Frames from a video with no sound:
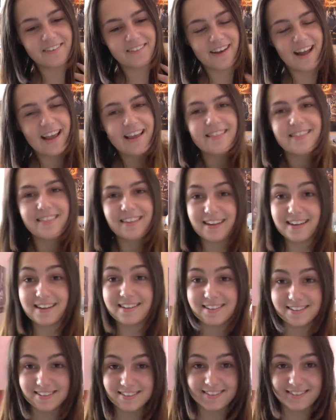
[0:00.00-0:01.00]
of the way,
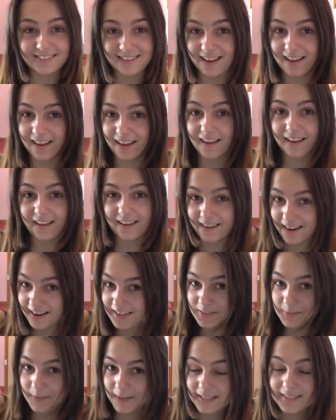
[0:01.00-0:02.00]
these
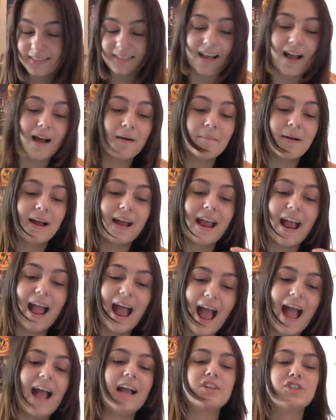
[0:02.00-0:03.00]
Next ones are my
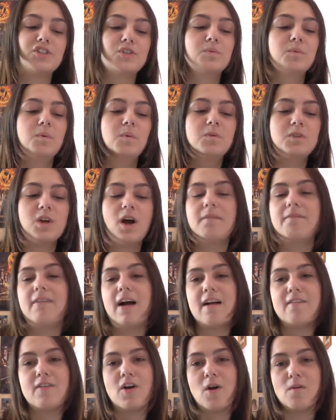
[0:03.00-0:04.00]
actual top
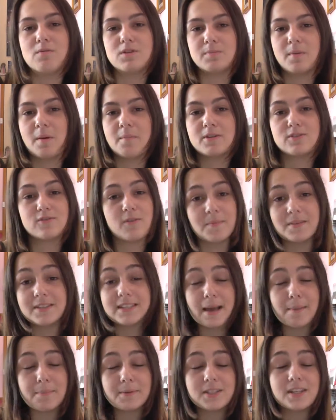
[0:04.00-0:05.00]
five OMG moments from
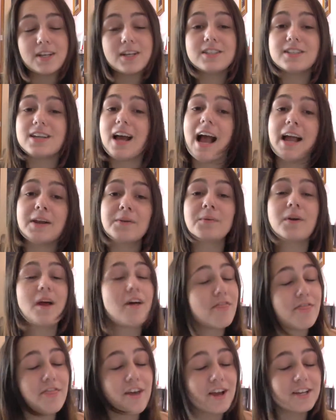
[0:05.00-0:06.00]
this episode titled
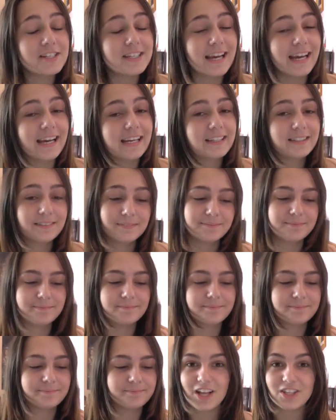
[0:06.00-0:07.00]
13.
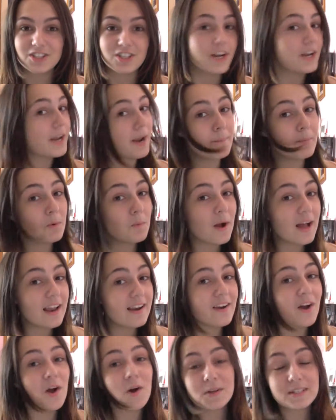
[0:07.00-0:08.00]
So, number one,
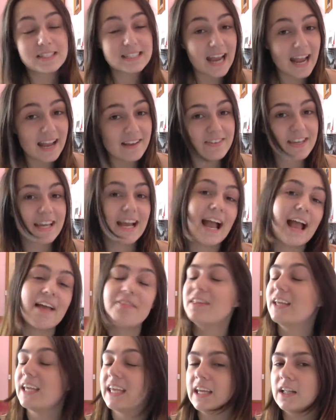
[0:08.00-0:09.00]
Octavia
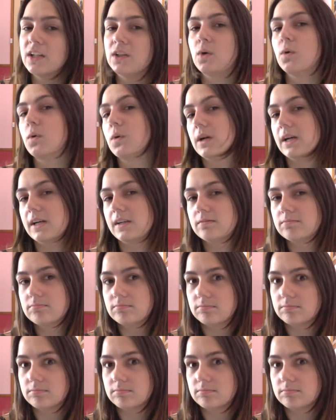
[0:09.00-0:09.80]
and the kill order.